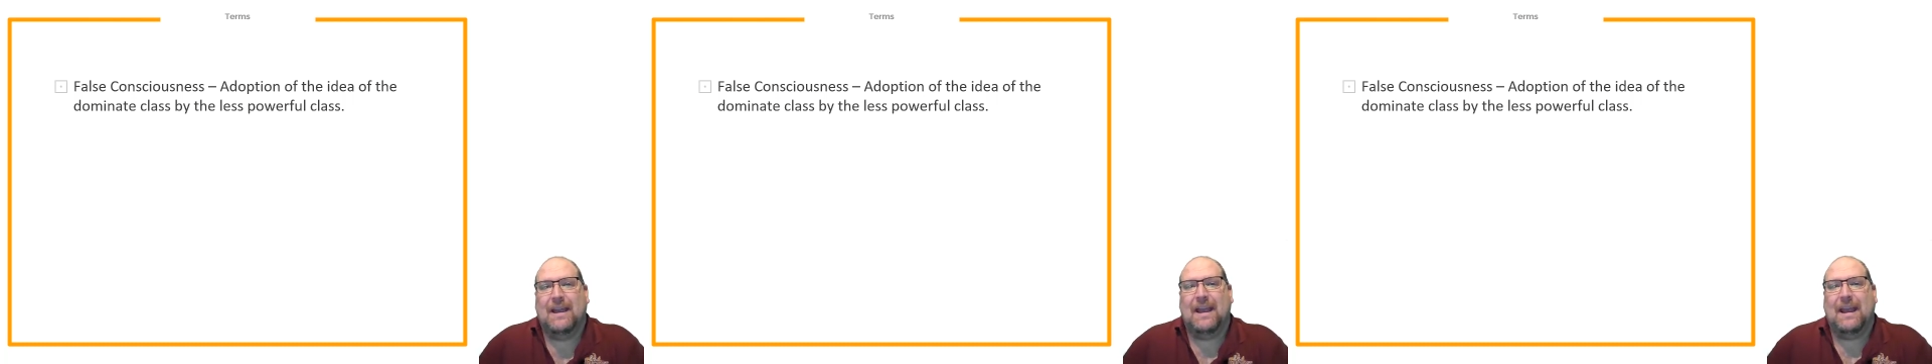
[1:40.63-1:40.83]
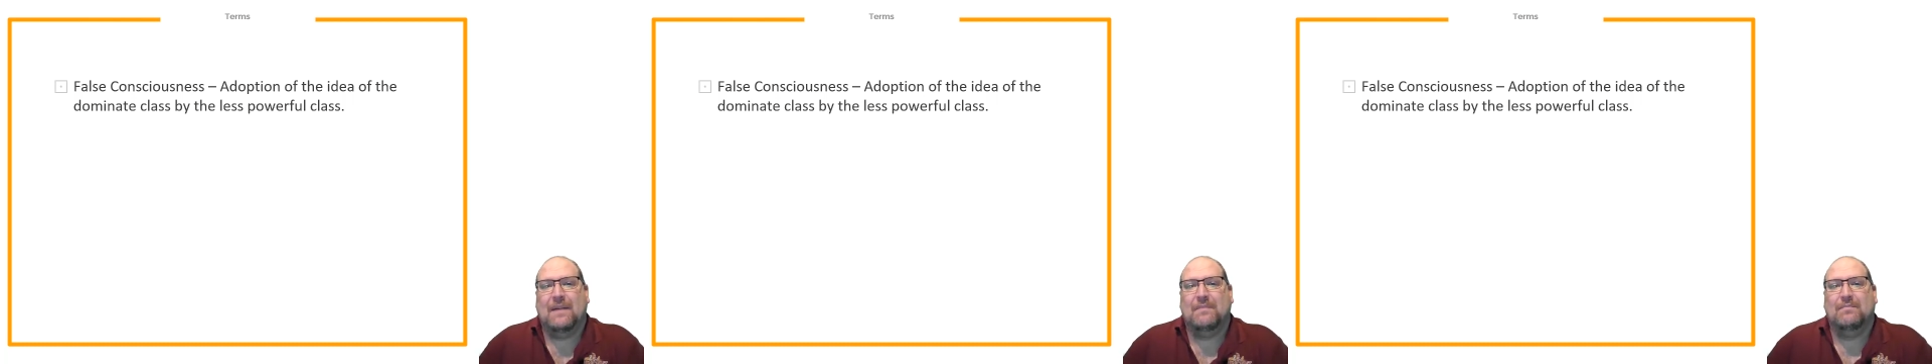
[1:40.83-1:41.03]

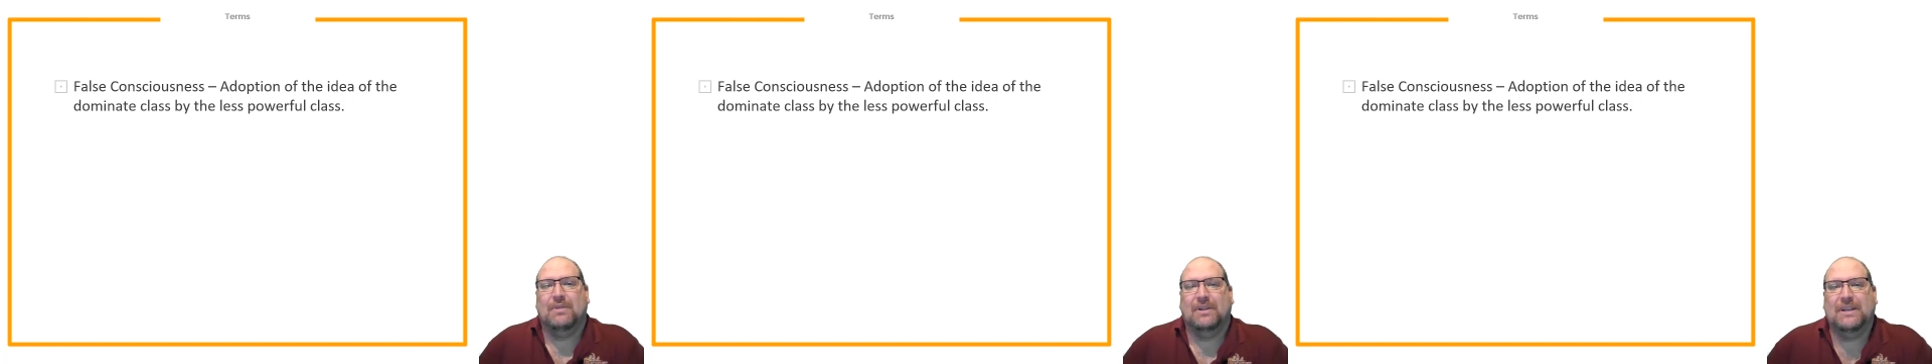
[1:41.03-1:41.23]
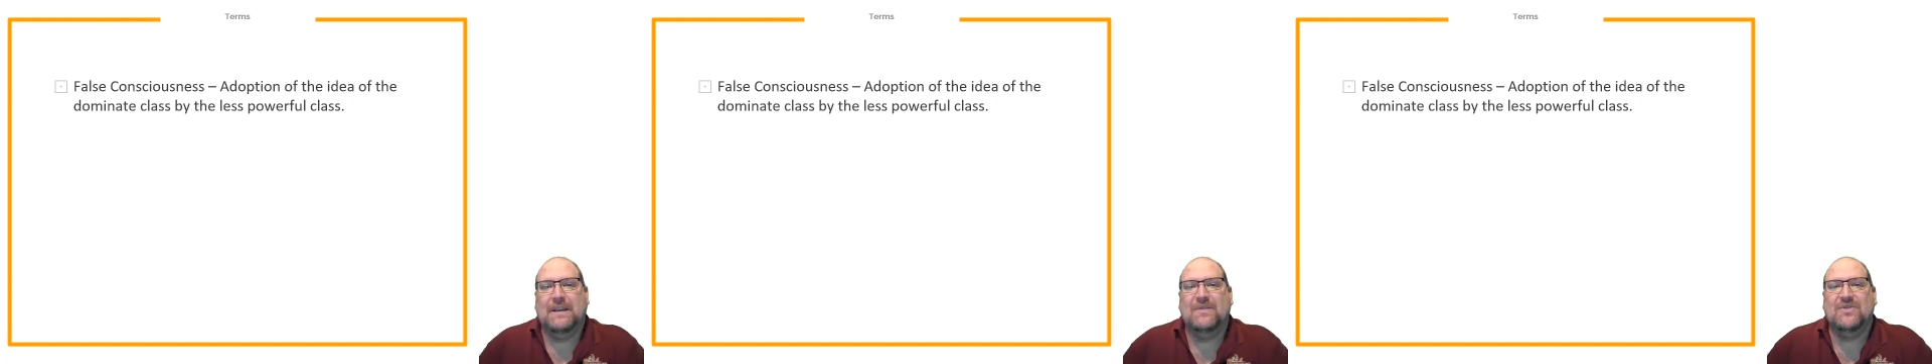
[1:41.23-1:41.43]
and
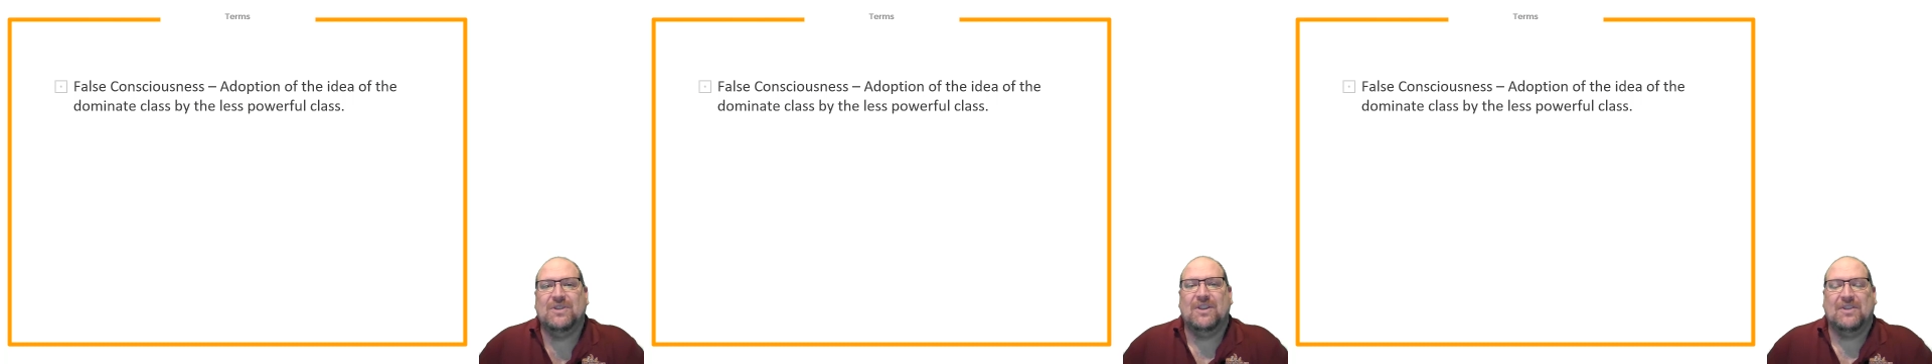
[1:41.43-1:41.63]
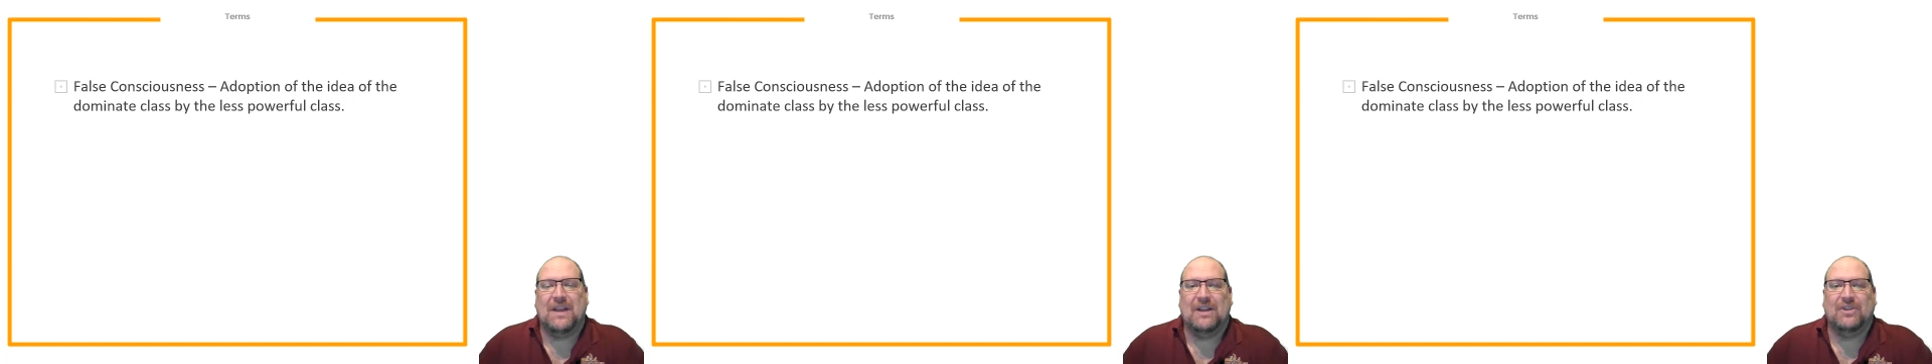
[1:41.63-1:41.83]
believes
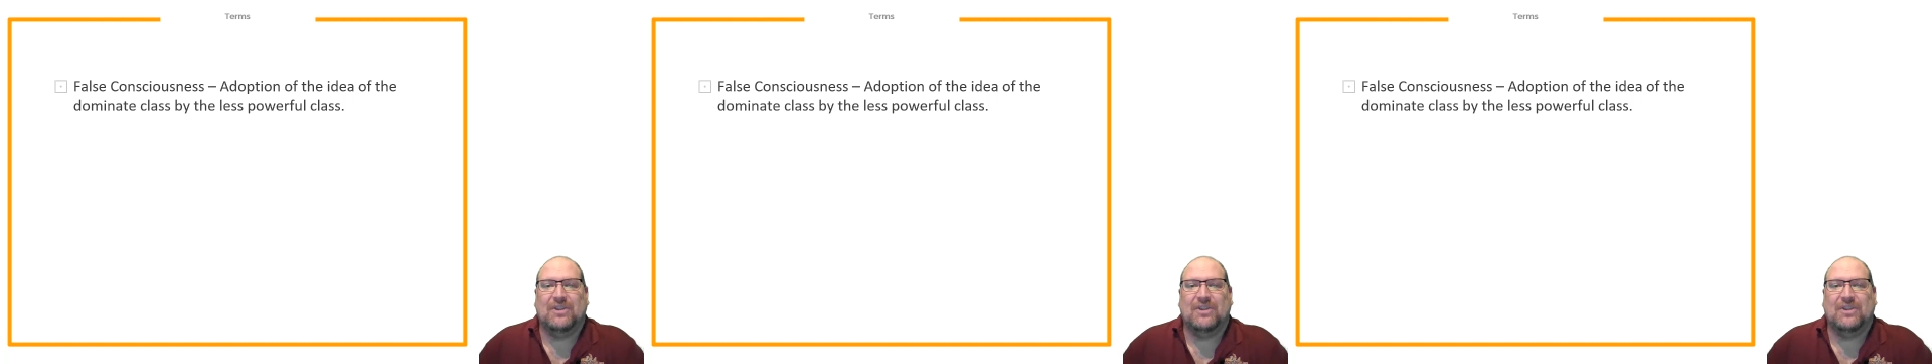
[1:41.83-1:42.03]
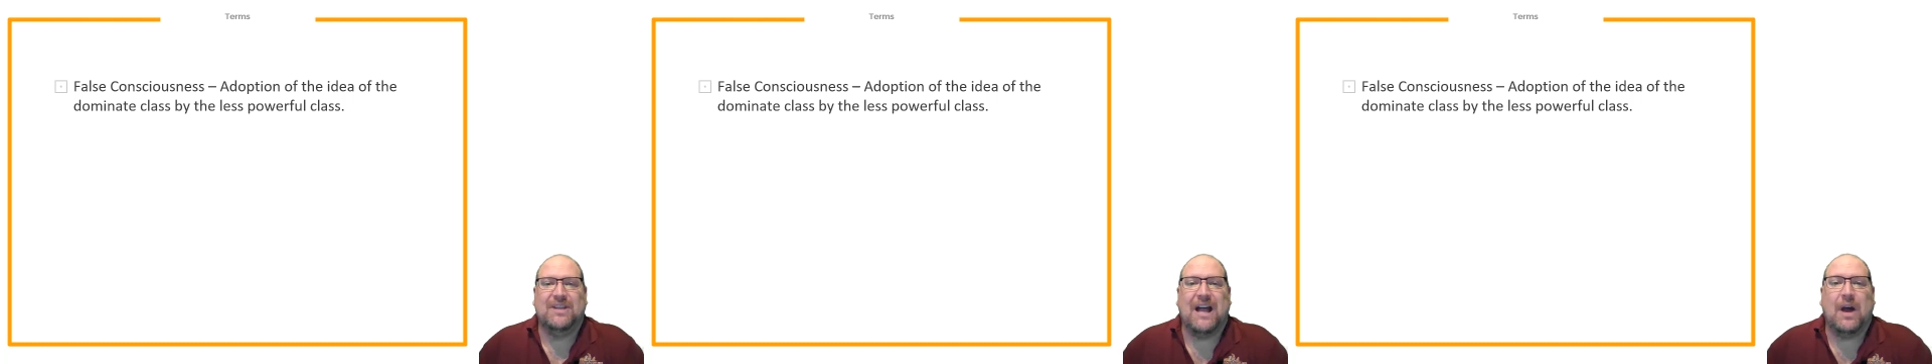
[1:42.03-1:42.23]
that
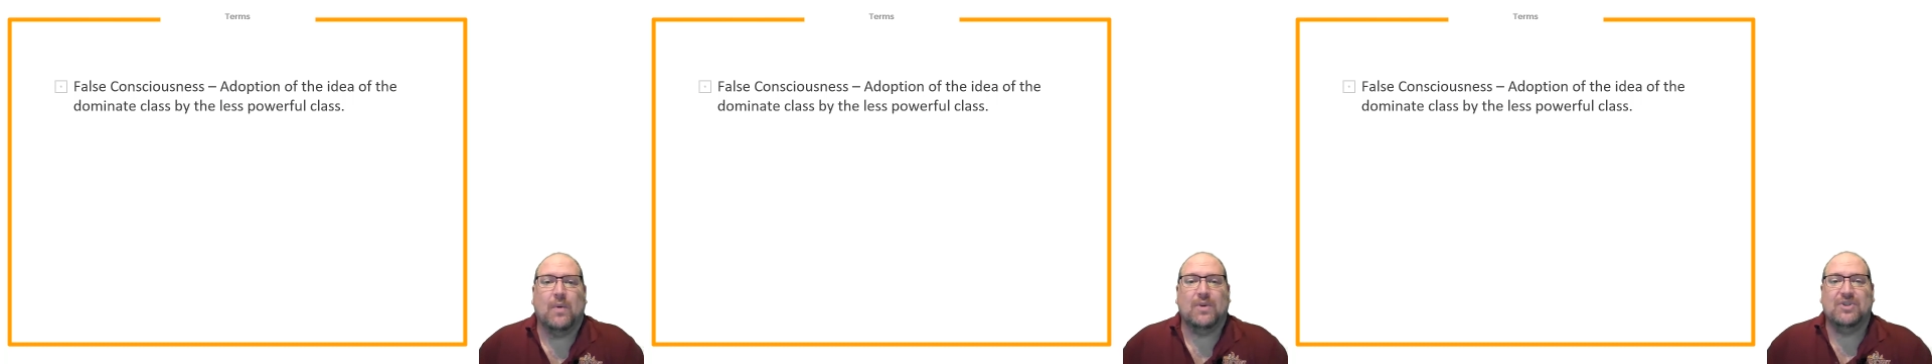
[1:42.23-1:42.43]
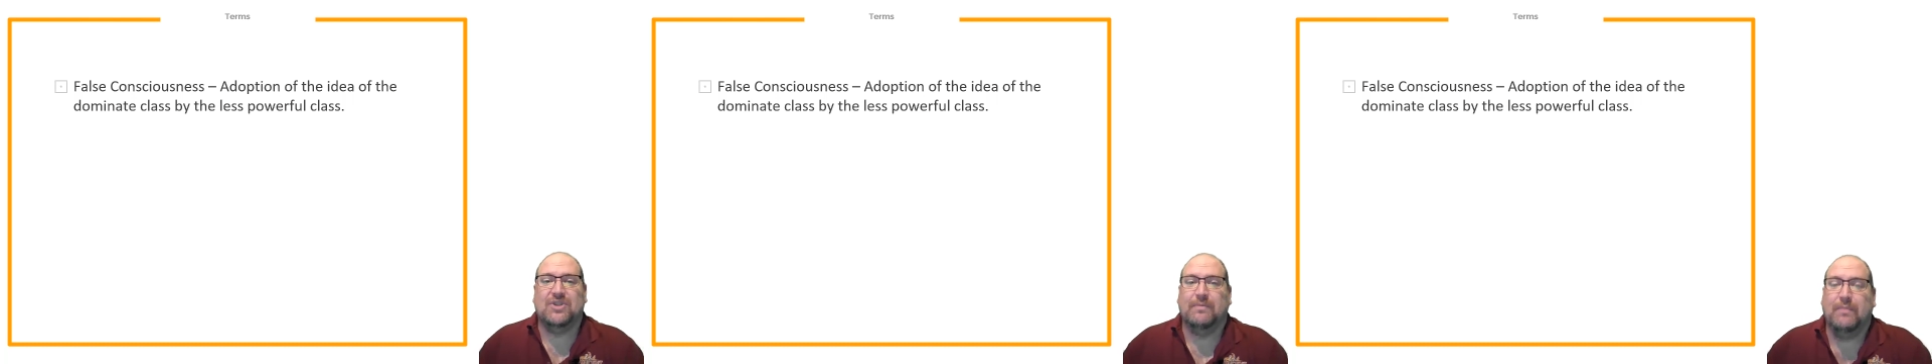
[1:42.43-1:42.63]
that's just
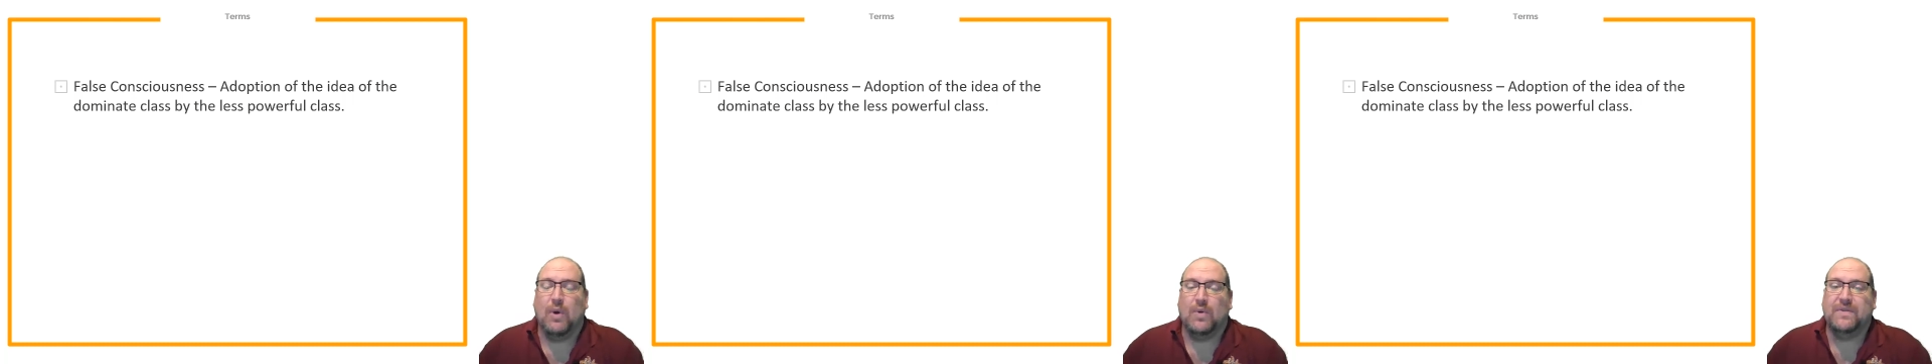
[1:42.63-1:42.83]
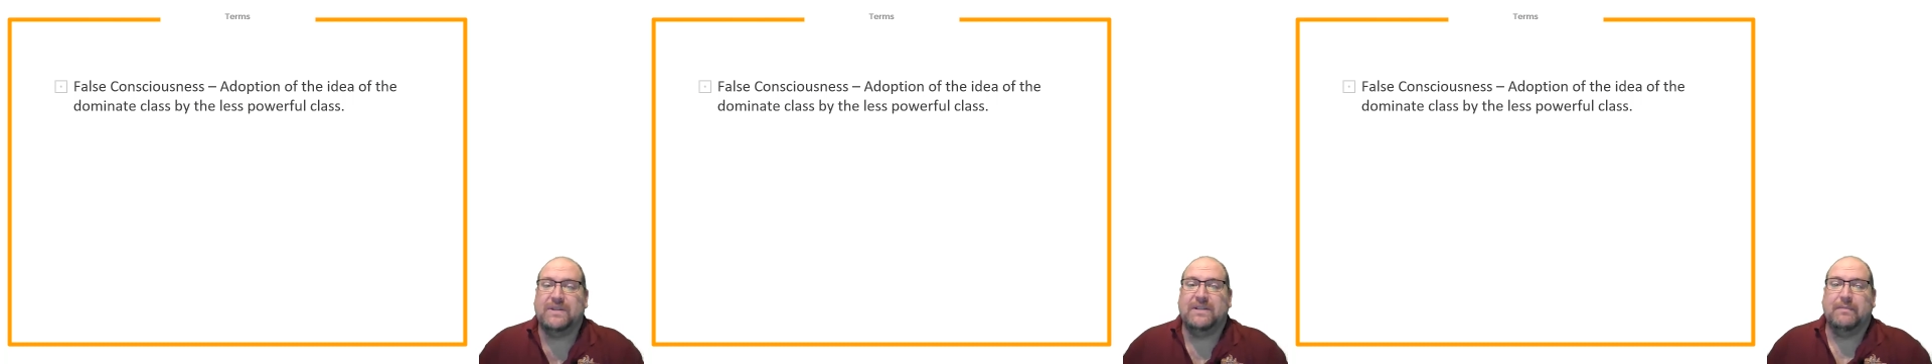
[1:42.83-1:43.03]
how it's
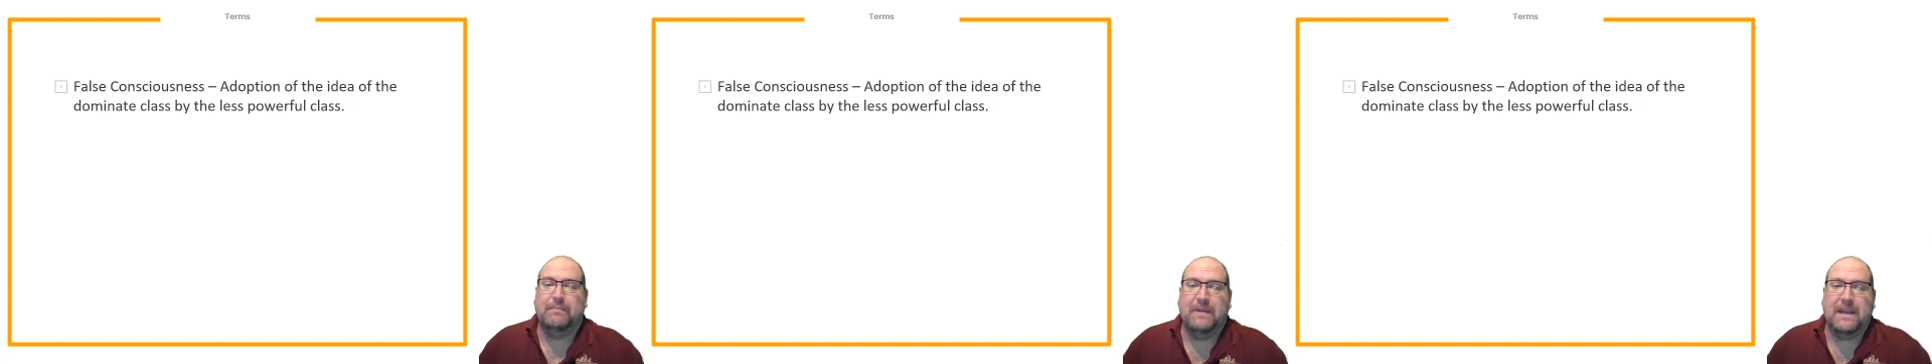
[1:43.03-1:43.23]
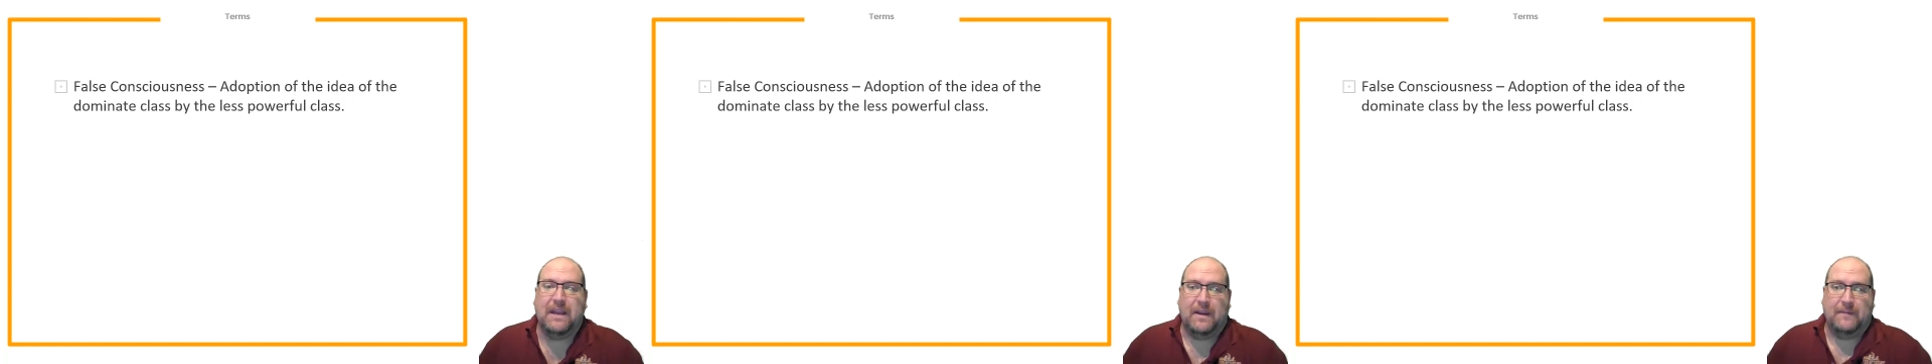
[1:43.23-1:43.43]
supposed to
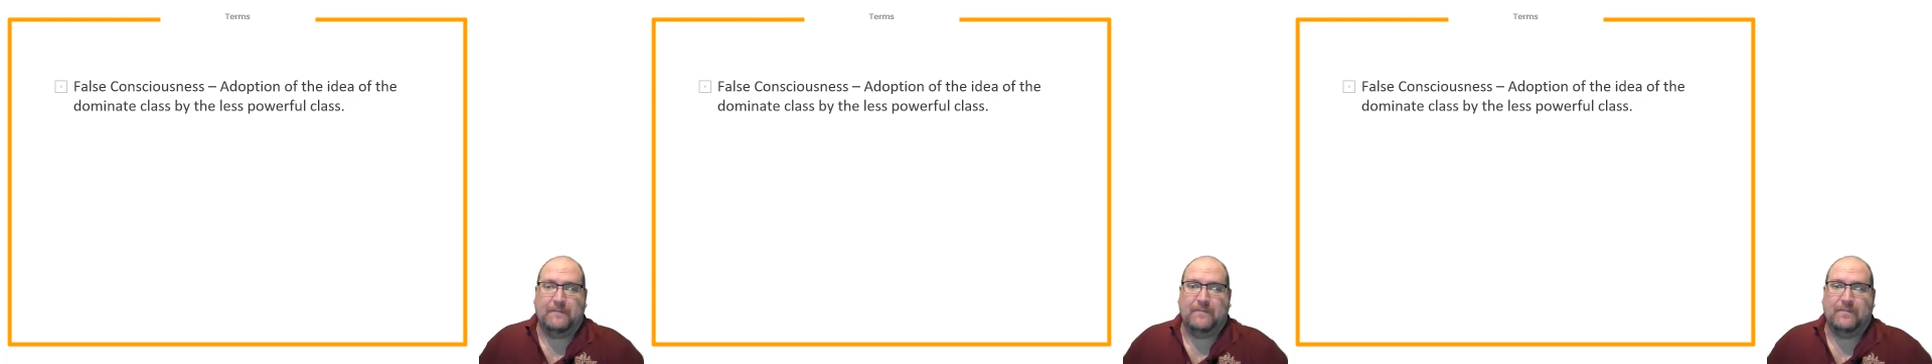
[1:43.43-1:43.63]
be.